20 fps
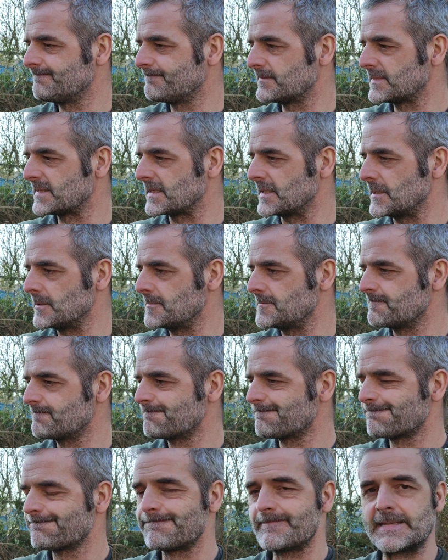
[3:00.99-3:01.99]
So
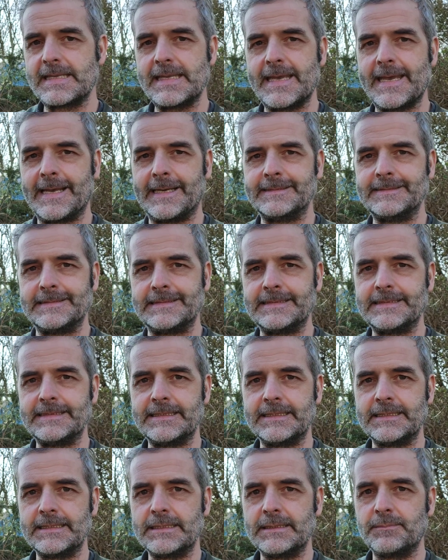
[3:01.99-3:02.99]
yeah,
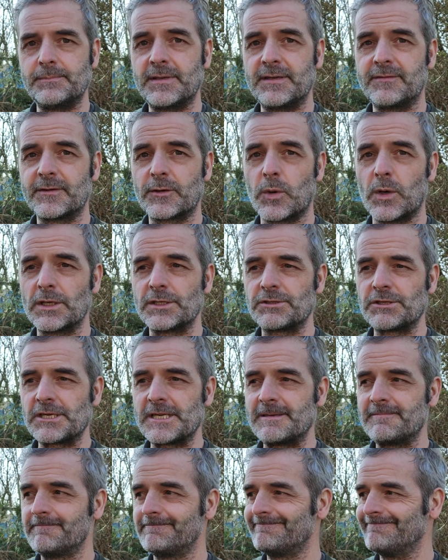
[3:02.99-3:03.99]
bit of a quandary,
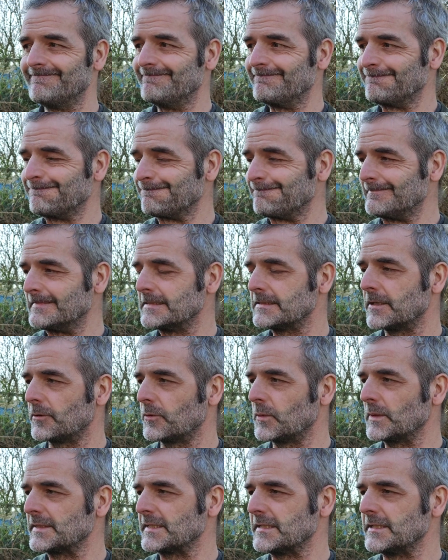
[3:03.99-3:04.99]
don't know
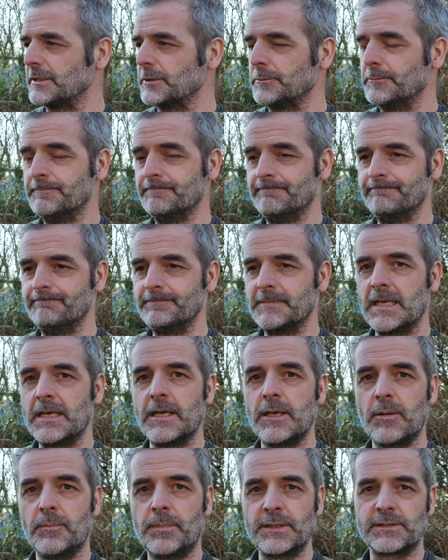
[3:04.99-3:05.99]
what to do.
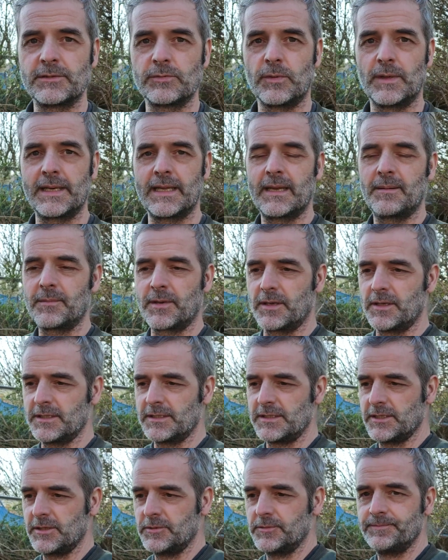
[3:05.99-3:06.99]
But what I am going to
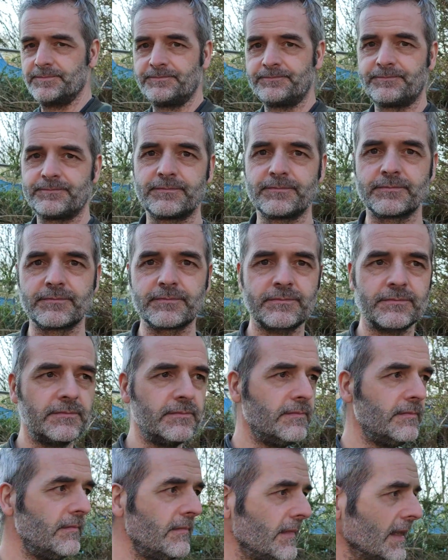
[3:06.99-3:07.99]
do
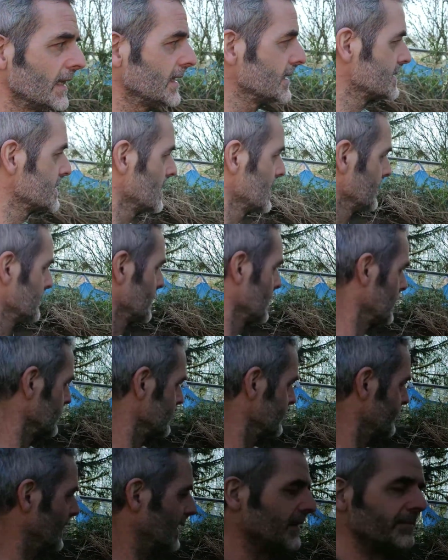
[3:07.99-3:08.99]
is I am going to
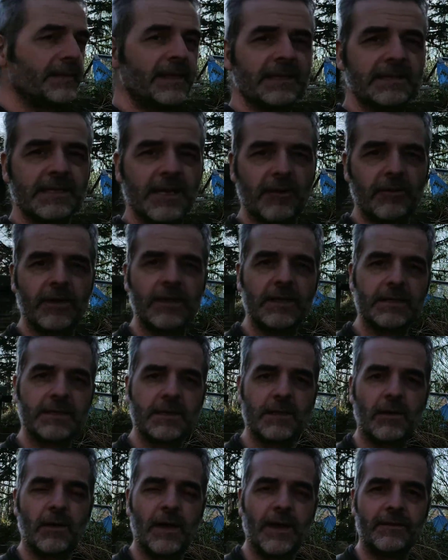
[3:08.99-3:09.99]
develop this area,
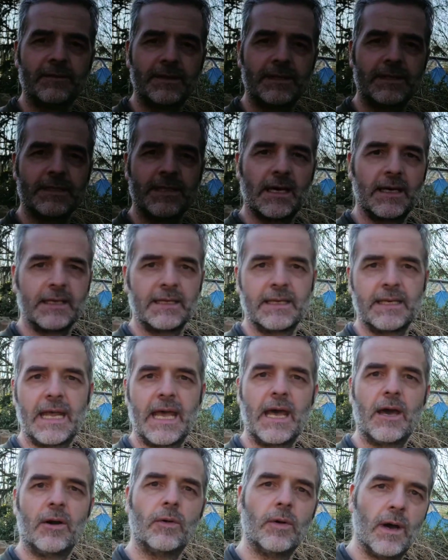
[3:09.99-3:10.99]
so I have decided
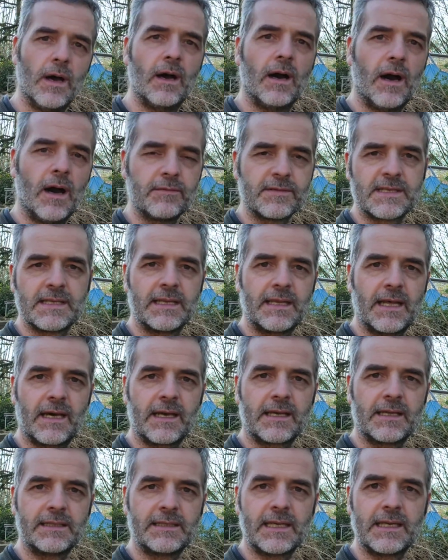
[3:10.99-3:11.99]
now, obviously, that I
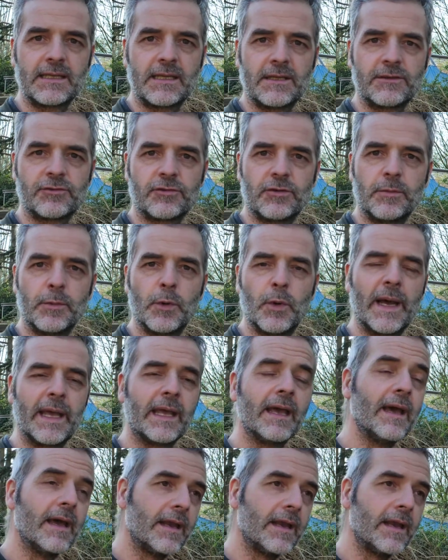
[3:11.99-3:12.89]
can take that shrub away.